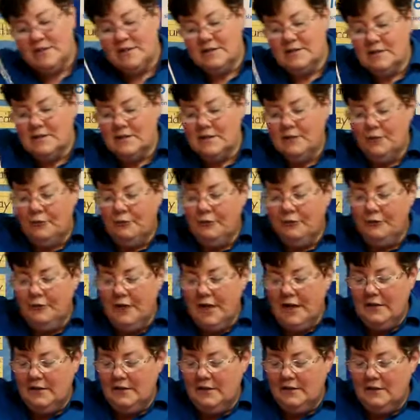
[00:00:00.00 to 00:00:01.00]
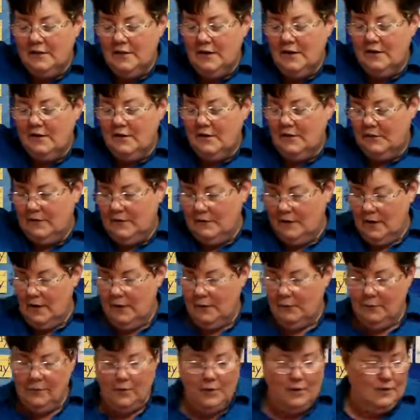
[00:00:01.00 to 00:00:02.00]
this little friend in here does
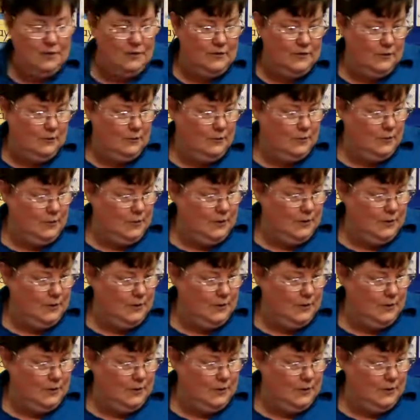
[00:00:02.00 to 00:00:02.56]
not want to do.